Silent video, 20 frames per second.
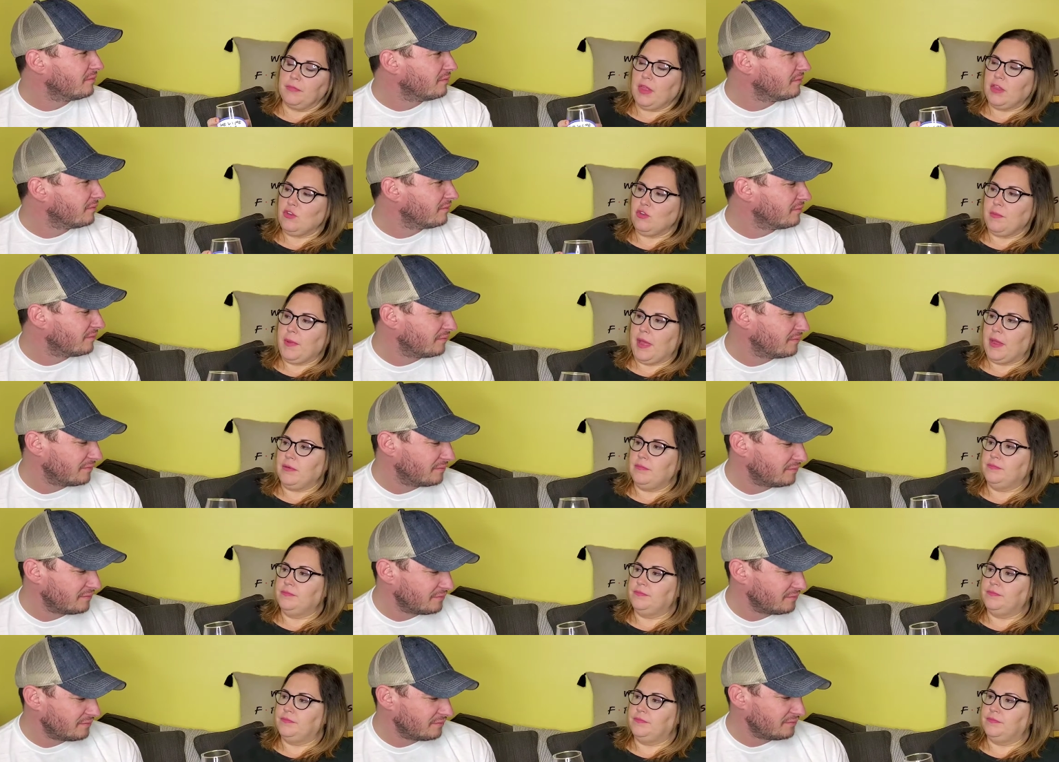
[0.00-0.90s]
Speaker 1: Not too bad.
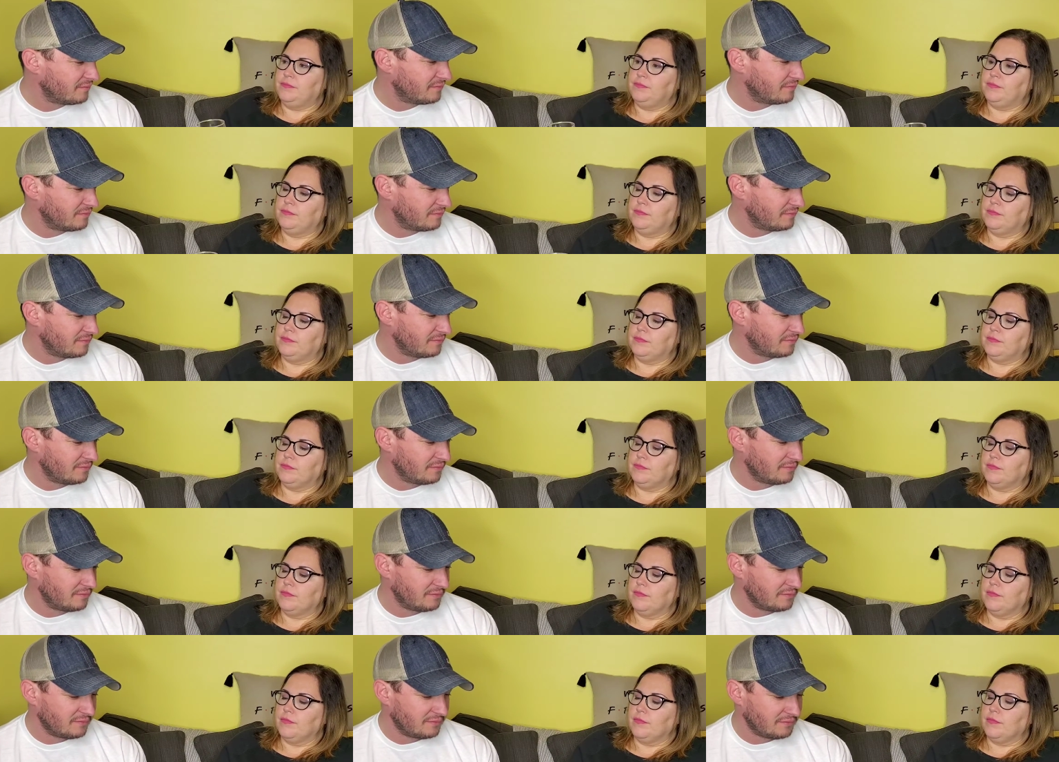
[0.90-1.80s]

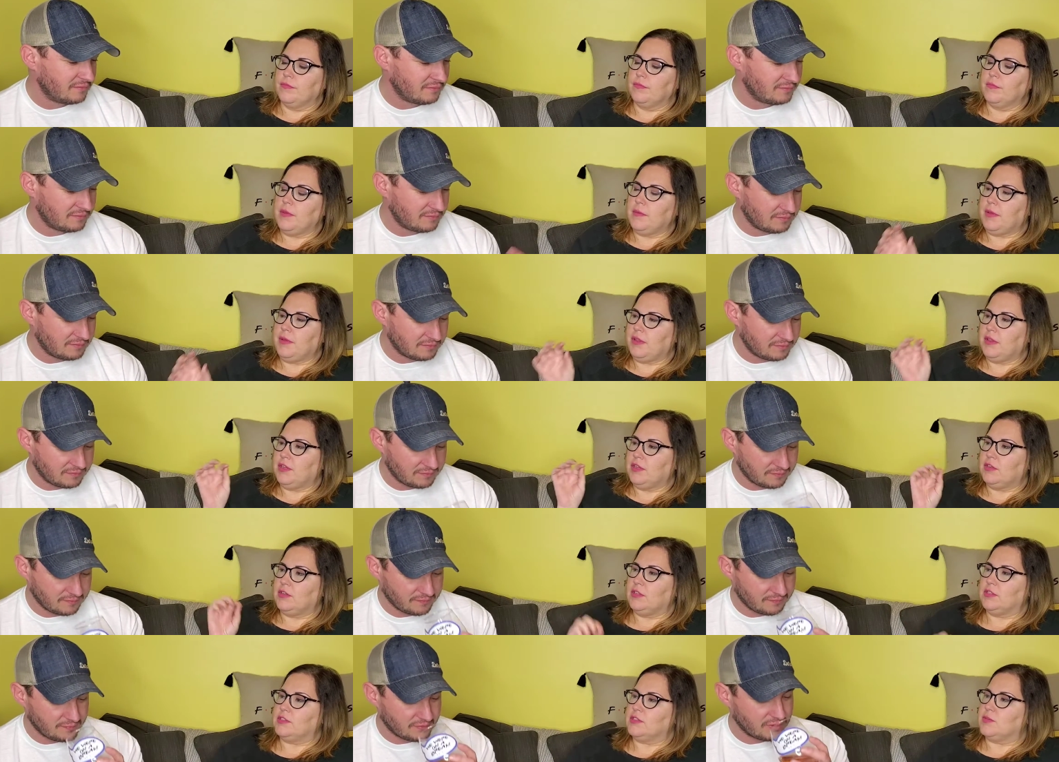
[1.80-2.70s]
Maybe a
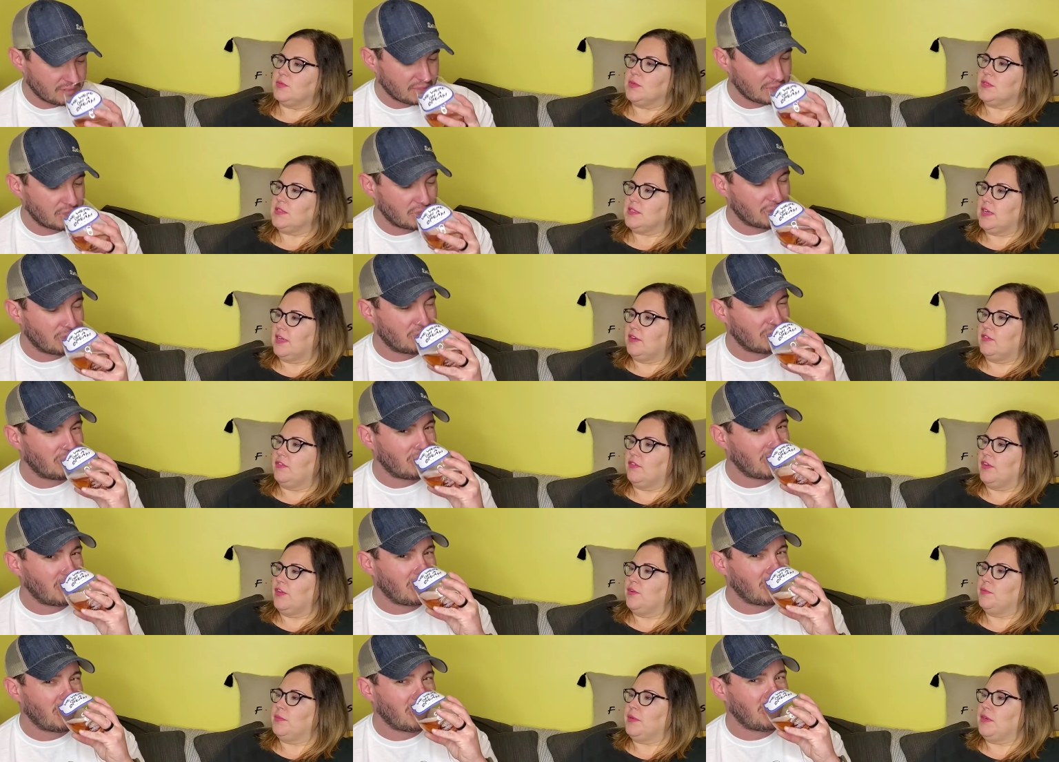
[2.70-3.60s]
little on the sweet side for
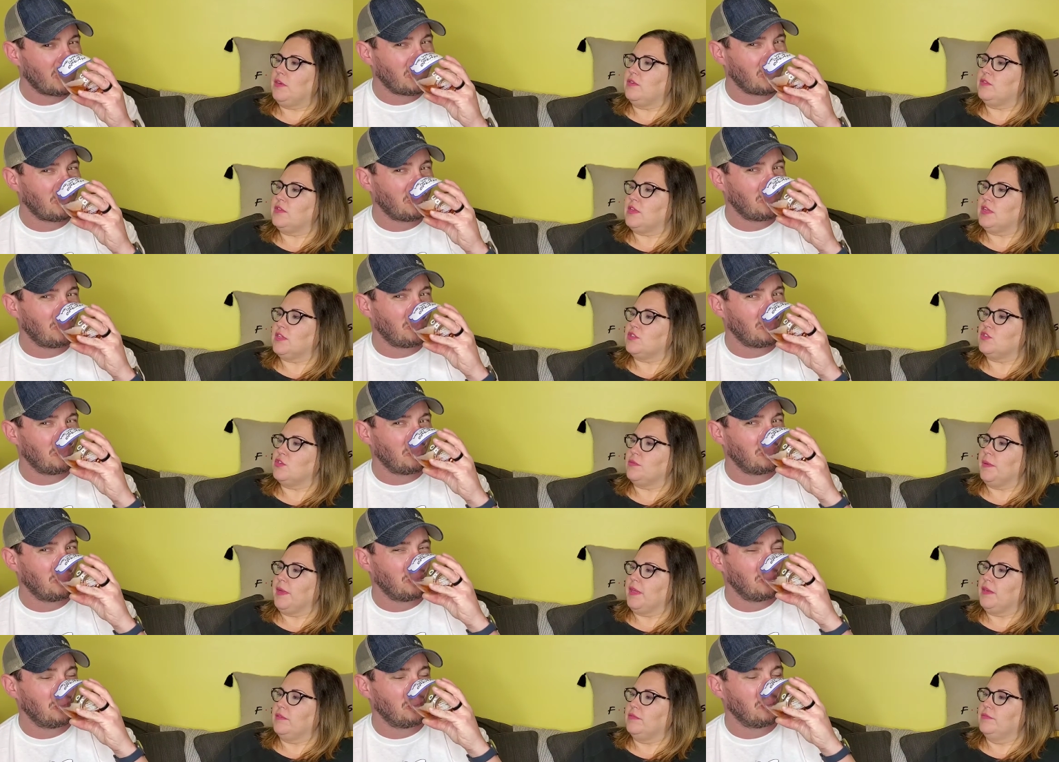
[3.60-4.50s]
you, but I don't think it's too
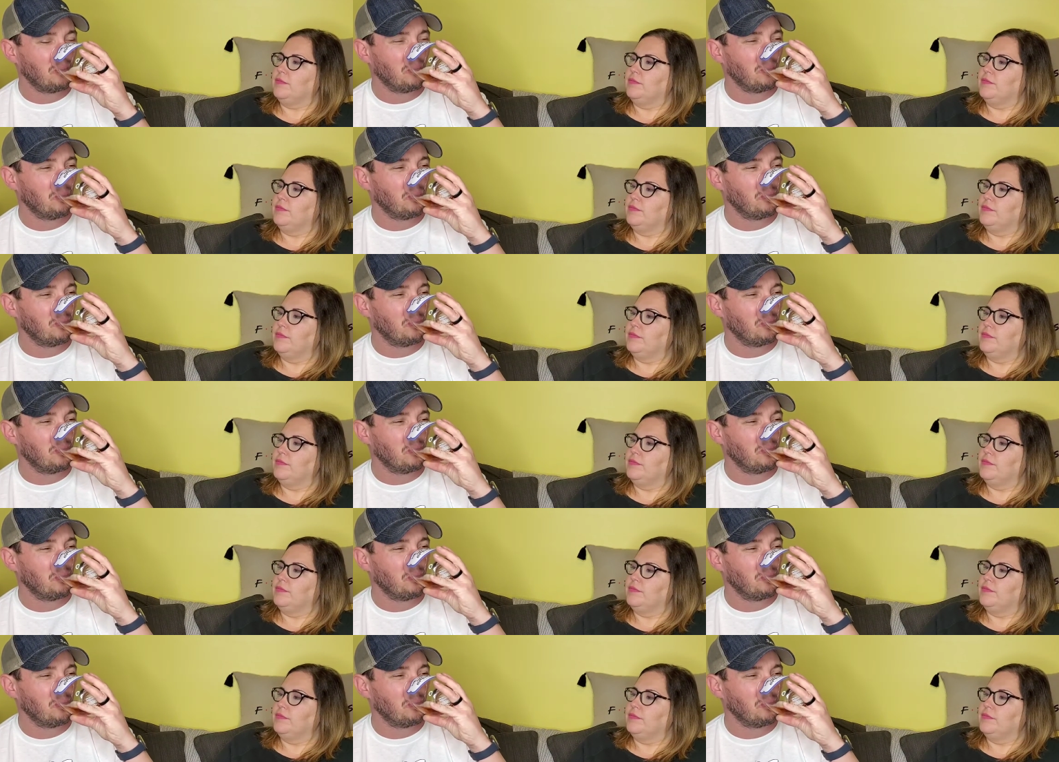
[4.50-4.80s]
bad.